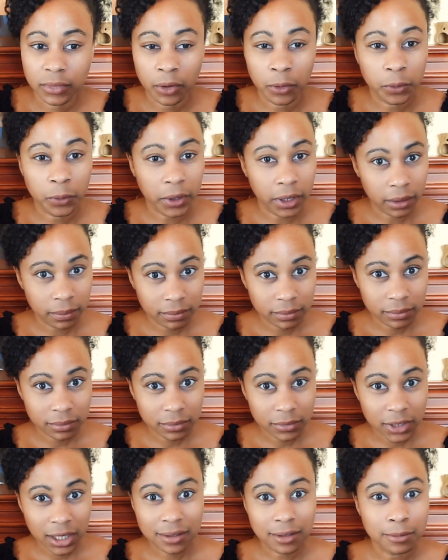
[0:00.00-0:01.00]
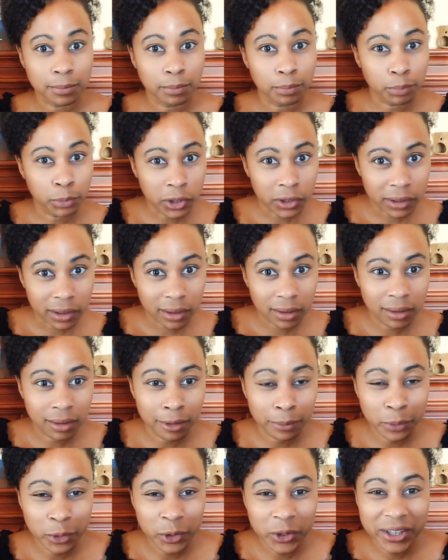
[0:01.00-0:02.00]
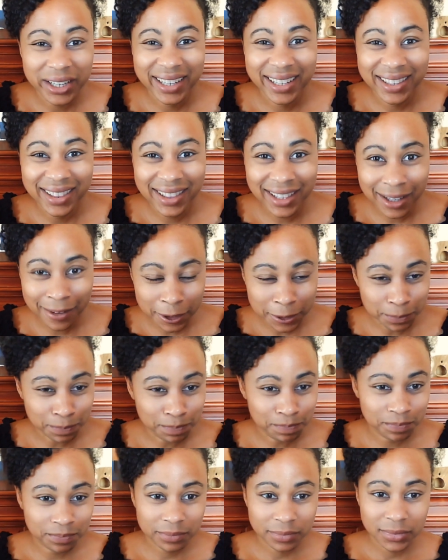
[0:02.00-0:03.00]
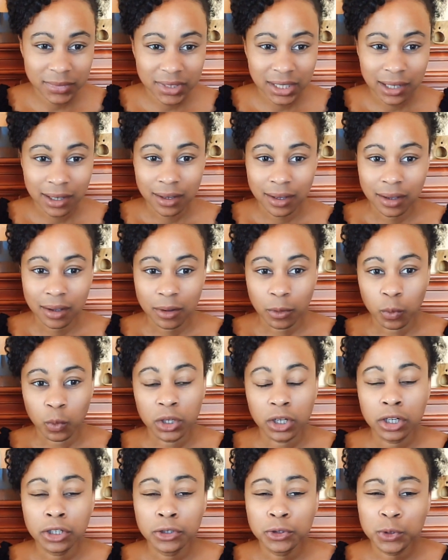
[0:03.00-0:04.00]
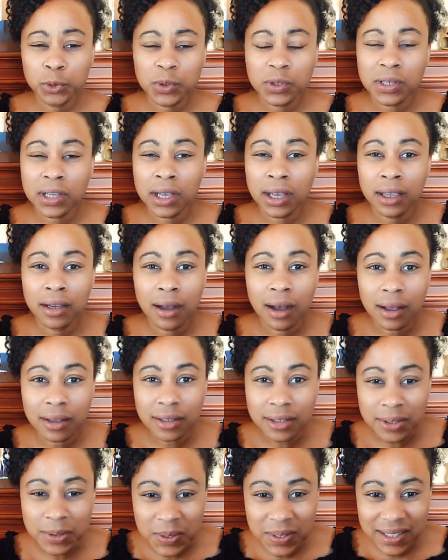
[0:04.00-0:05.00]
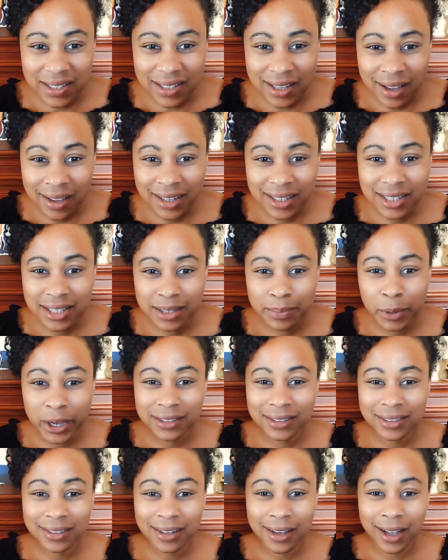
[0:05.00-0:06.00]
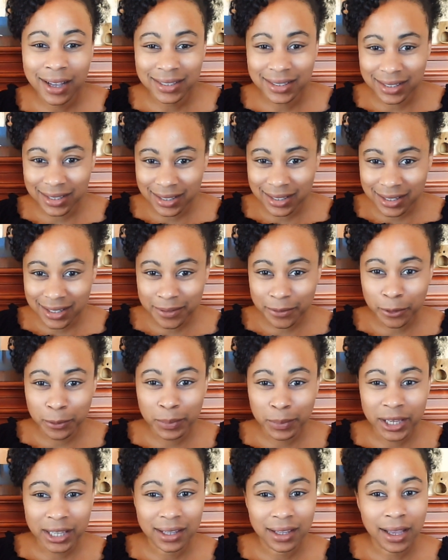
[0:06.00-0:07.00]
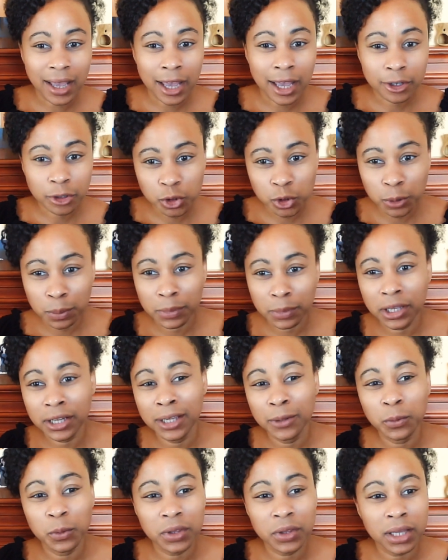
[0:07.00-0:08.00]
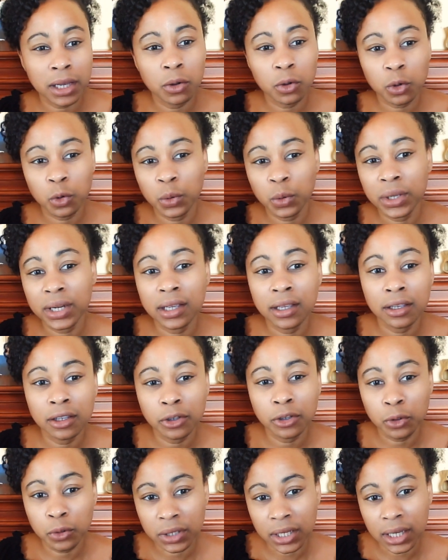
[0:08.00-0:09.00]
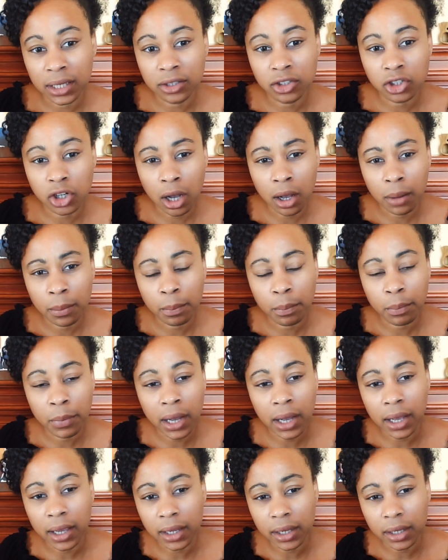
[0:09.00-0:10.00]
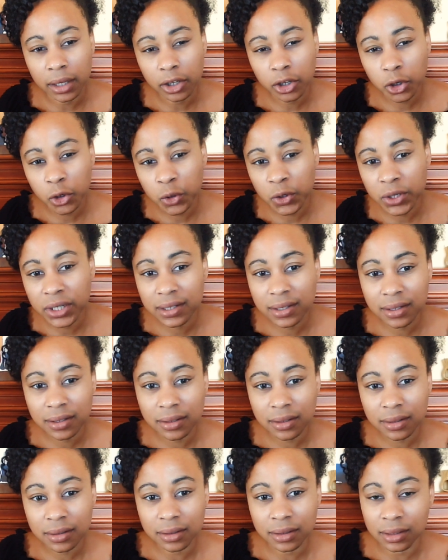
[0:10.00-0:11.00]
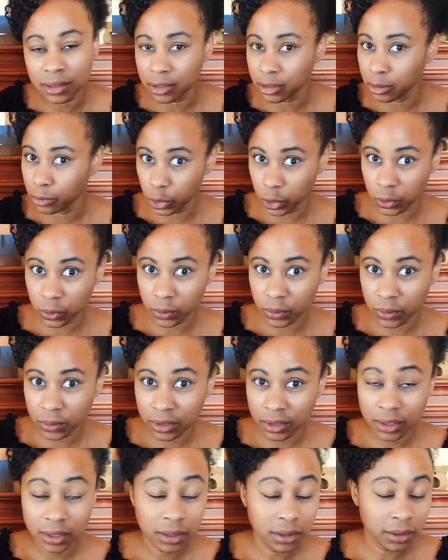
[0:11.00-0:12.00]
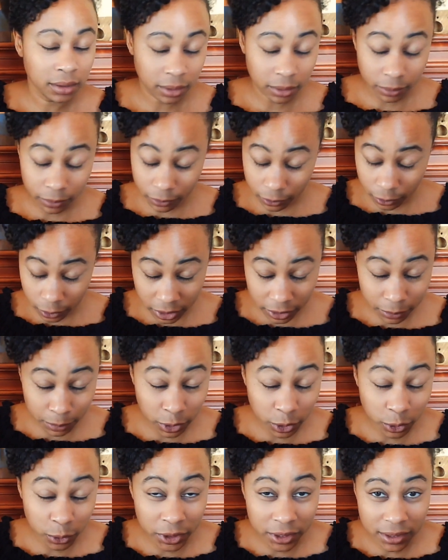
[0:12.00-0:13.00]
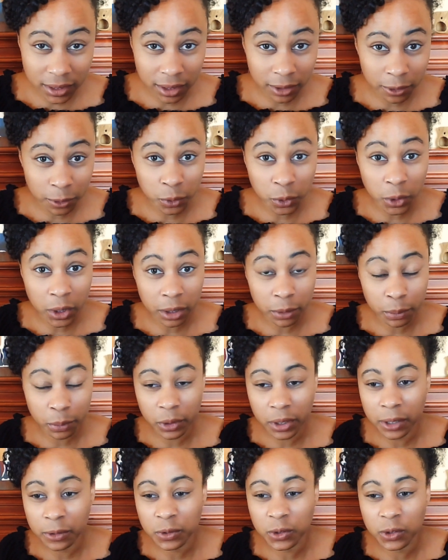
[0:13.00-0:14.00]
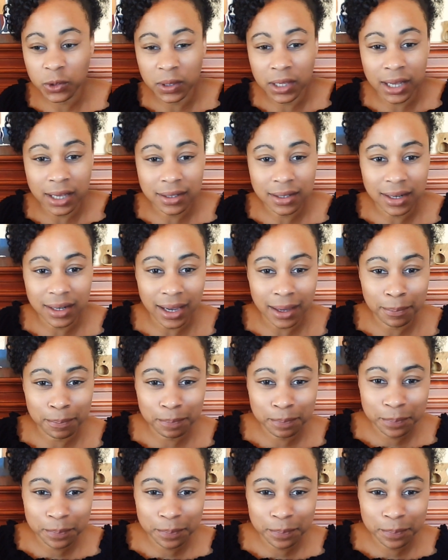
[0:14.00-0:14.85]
Okay, so book number 11. 100 Side Hustles, Unexpected Ideas for Making Extra Money Without Quitting Your Day Job by Chris Guillebeau. Now, forgive me, Chris, I don't know how to pronounce your last name.